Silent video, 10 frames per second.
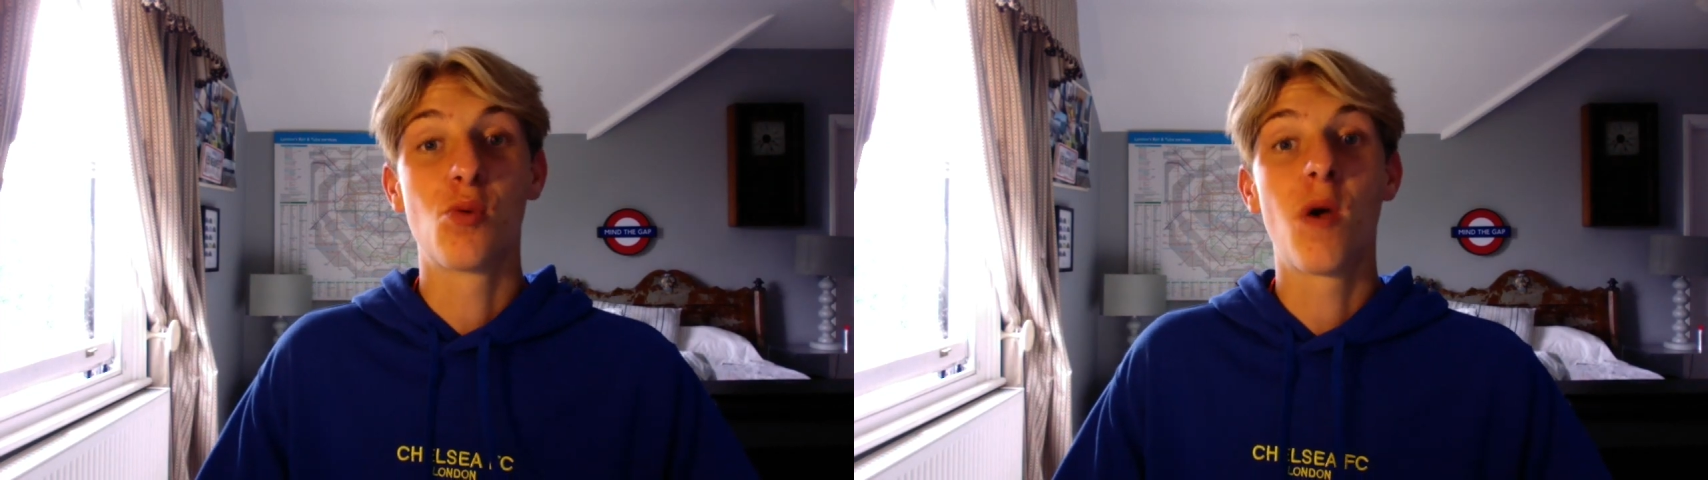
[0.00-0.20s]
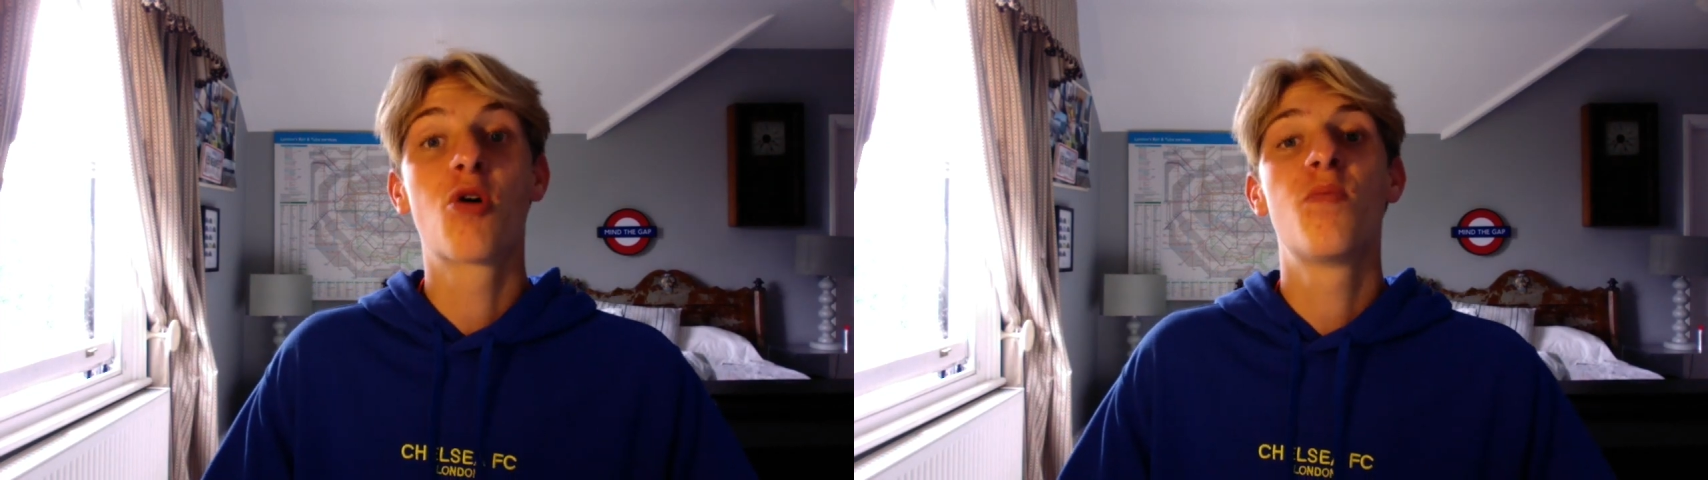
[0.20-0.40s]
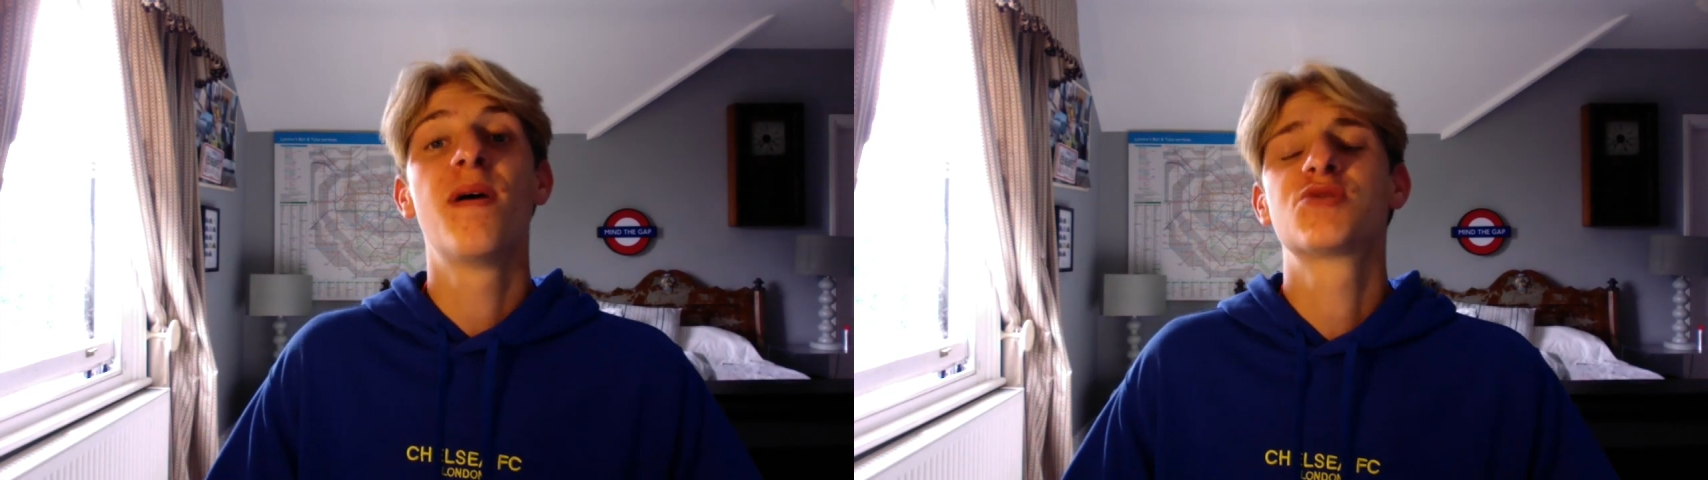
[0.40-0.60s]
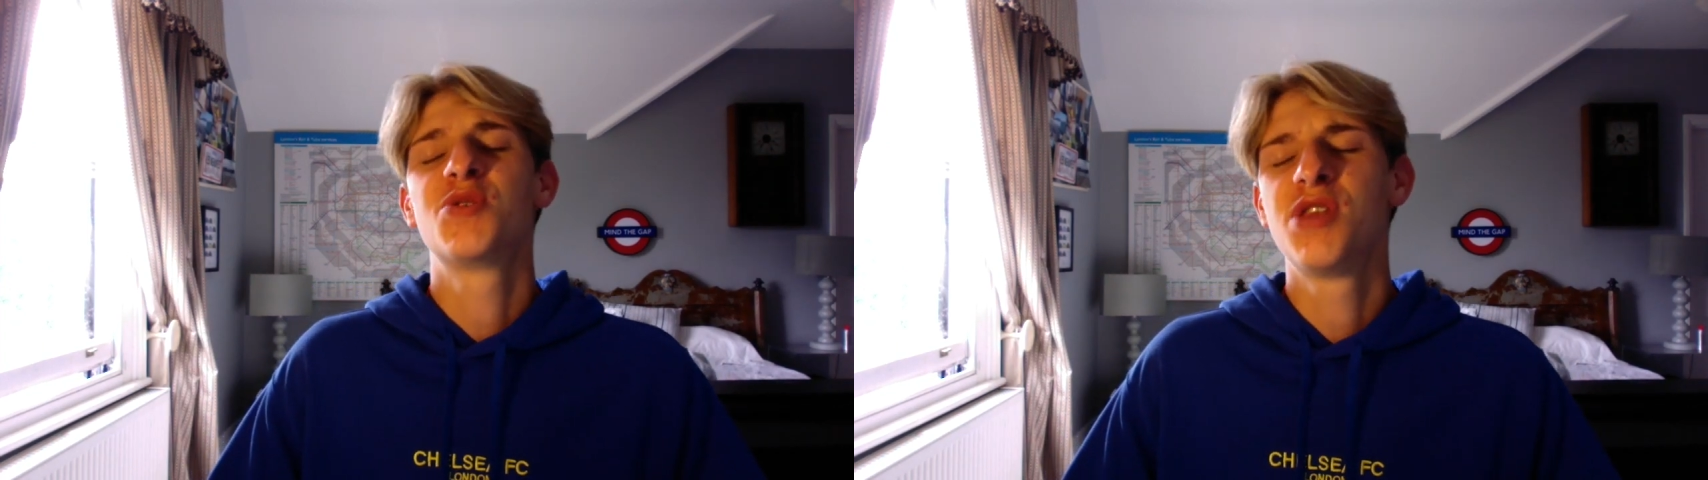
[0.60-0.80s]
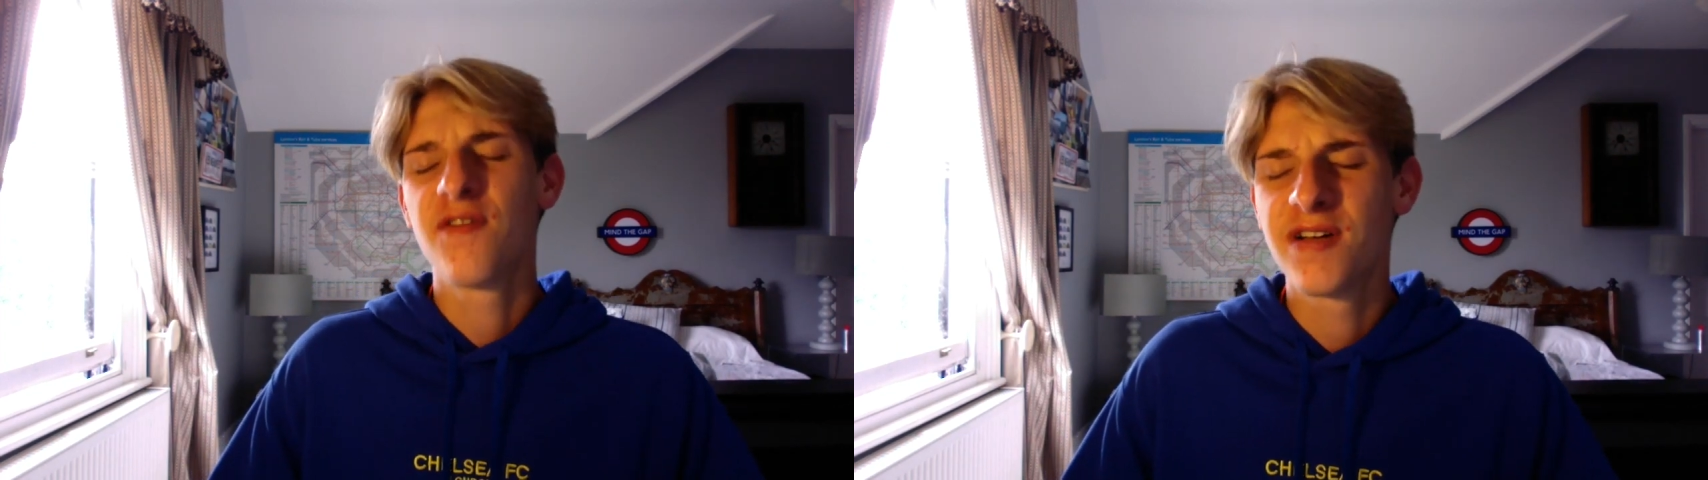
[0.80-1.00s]
Welcome back to
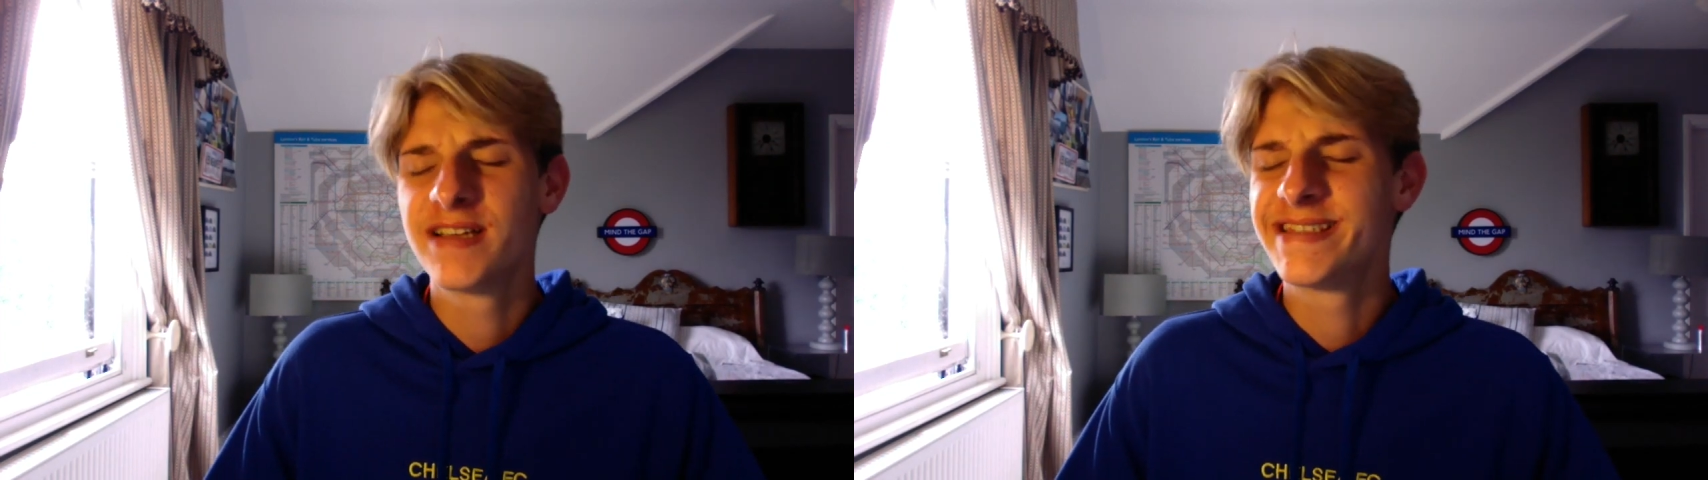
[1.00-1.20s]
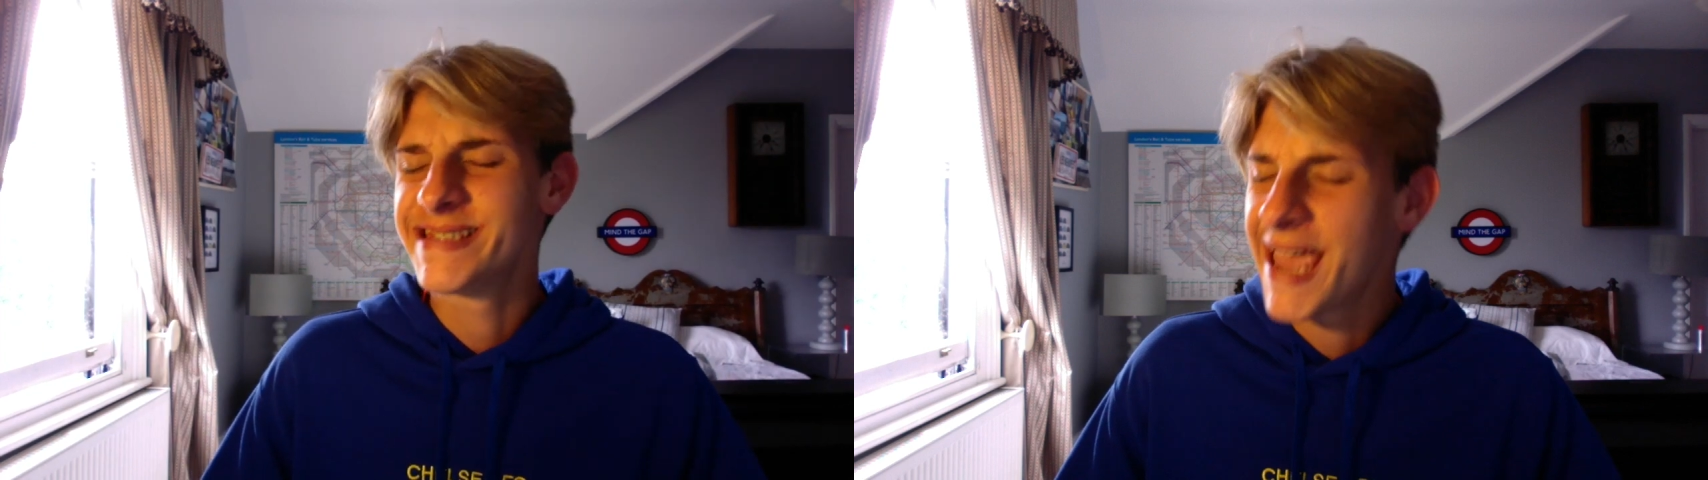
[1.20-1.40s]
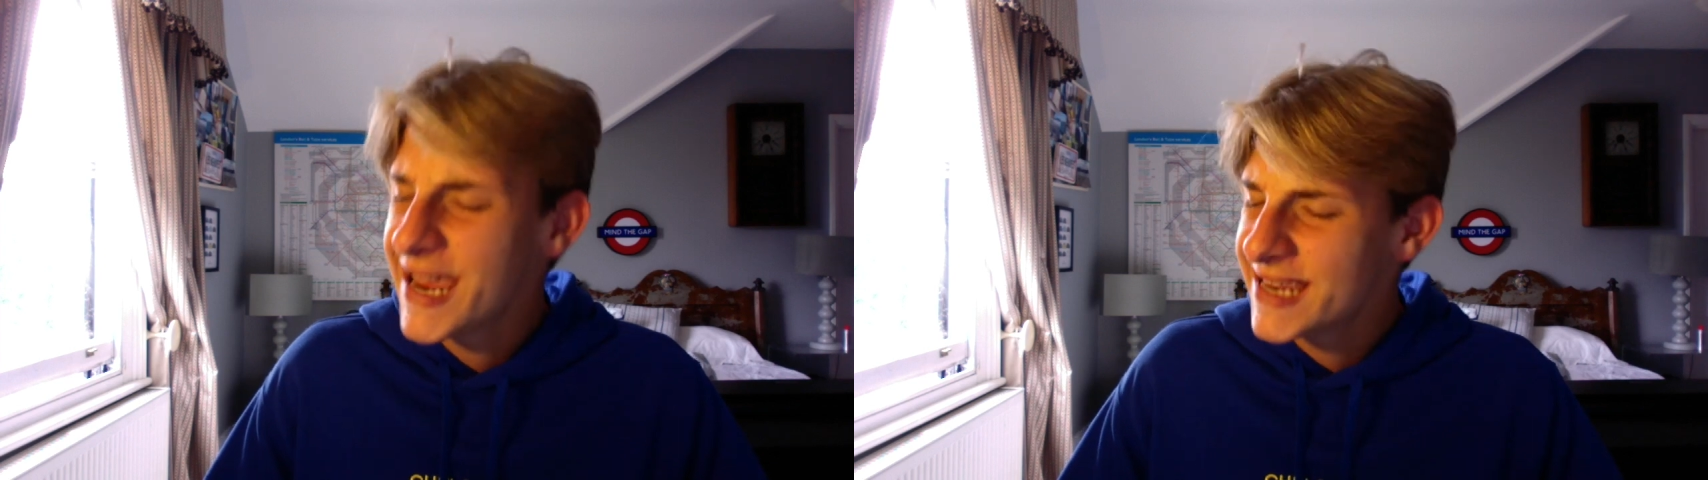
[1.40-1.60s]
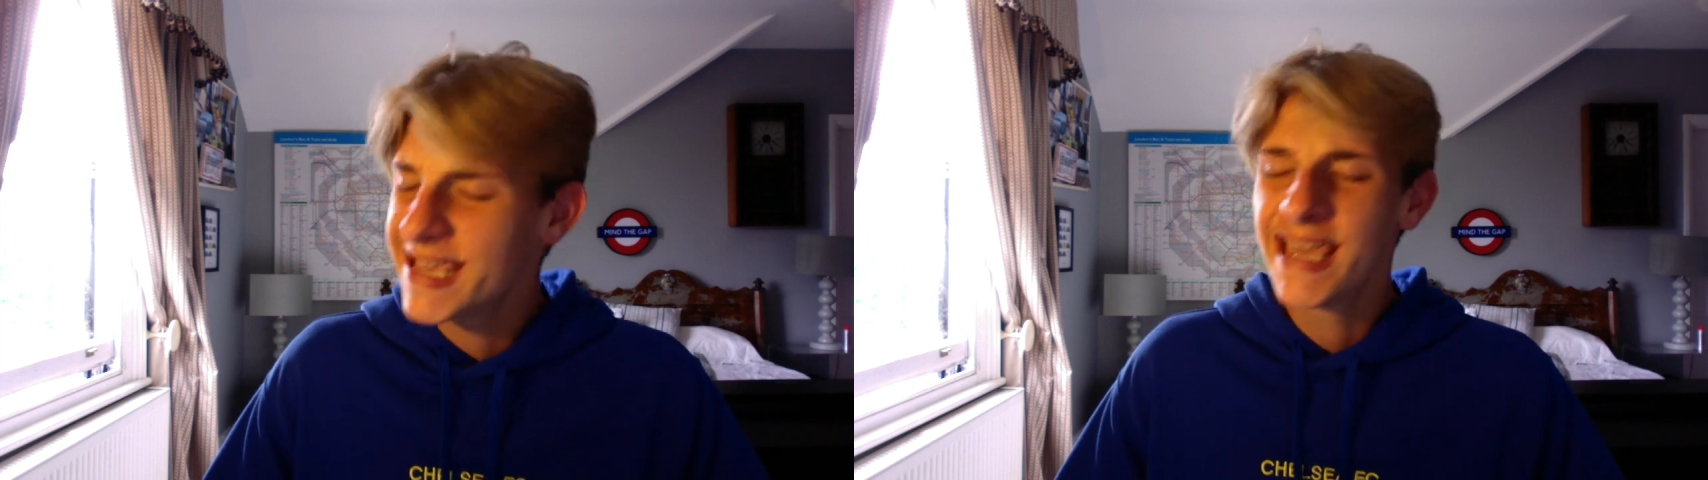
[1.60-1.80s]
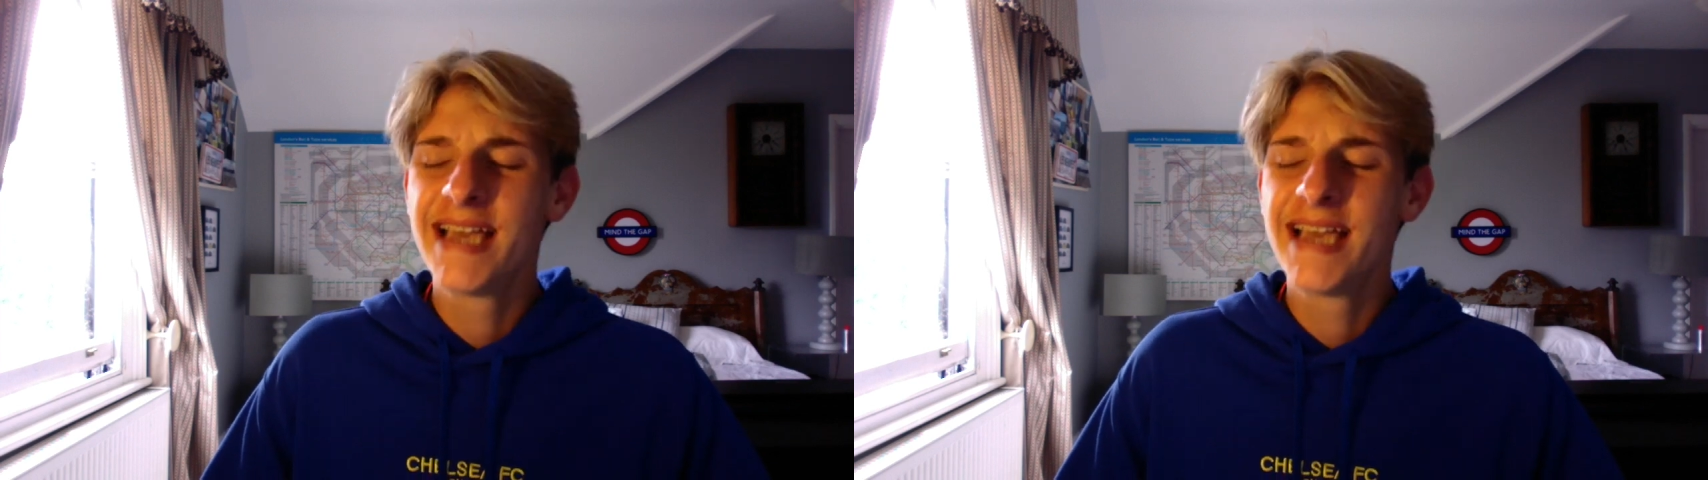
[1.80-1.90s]
another daily